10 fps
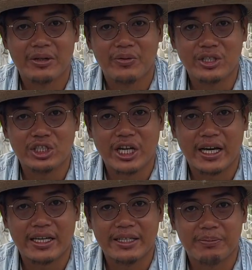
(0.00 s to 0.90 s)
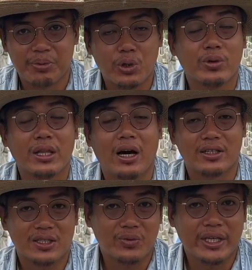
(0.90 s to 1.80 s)
which I pruned
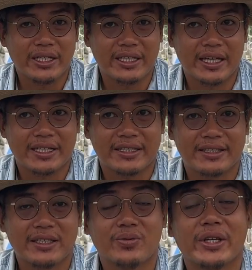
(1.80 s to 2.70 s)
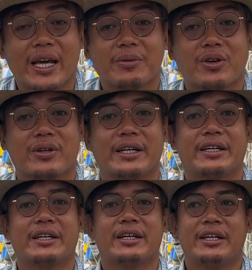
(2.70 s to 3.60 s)
last week, and this week I'm
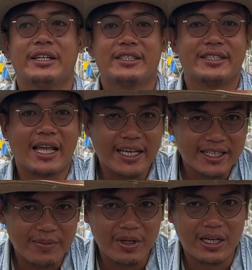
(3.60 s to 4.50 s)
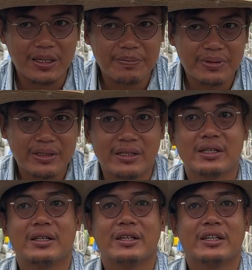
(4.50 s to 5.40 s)
gonna stake them up
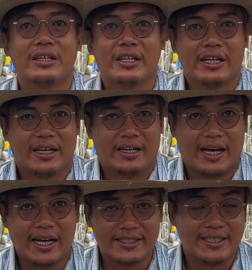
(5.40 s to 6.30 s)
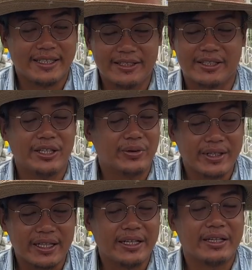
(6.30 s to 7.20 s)
as it is
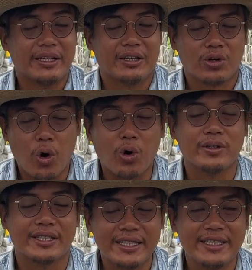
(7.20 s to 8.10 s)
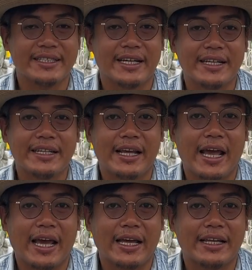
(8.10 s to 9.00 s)
currently cold season
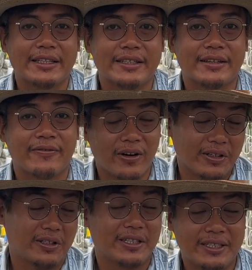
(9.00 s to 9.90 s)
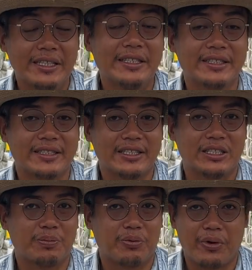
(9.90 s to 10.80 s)
and fungal disease, they
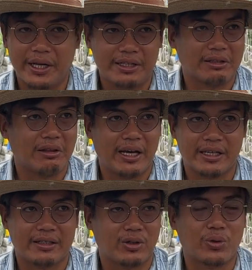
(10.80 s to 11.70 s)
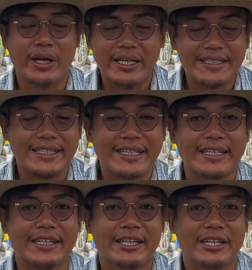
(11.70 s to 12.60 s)
spread like crazy.